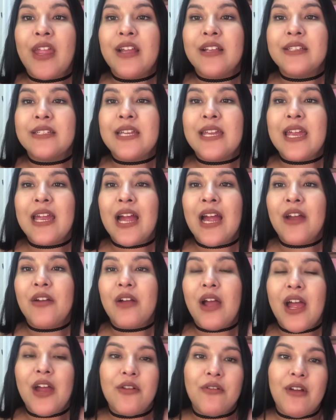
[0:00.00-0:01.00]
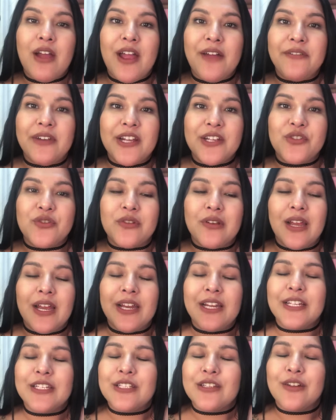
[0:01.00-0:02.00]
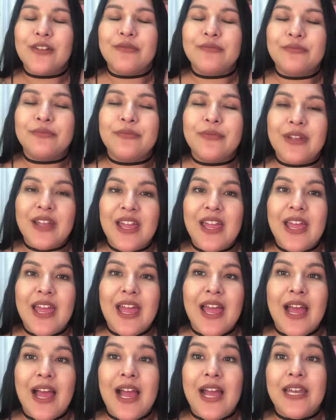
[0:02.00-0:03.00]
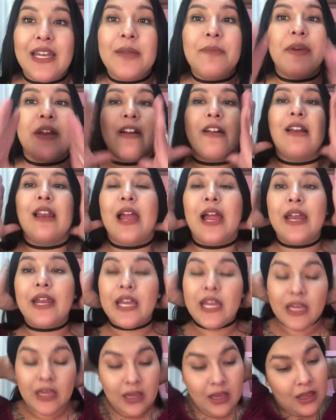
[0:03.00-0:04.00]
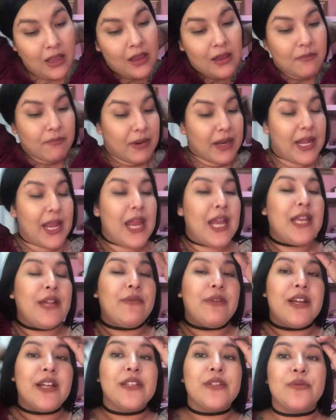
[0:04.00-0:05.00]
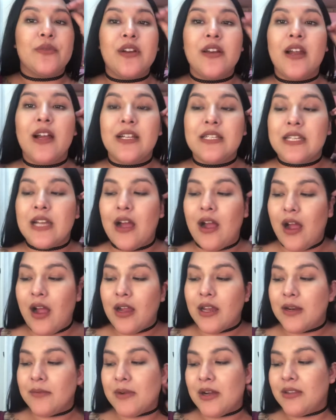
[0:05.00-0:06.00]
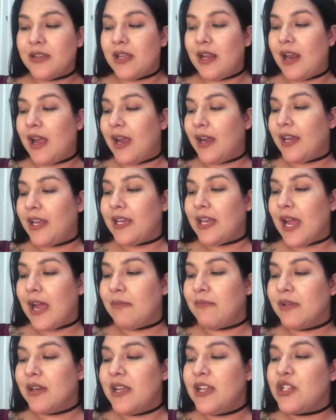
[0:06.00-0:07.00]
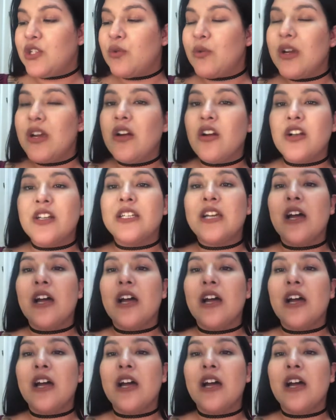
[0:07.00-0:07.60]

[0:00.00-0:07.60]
See, I don't have natural lighting, so I need better lighting. But anyways, we're not talking about the lighting that much. We are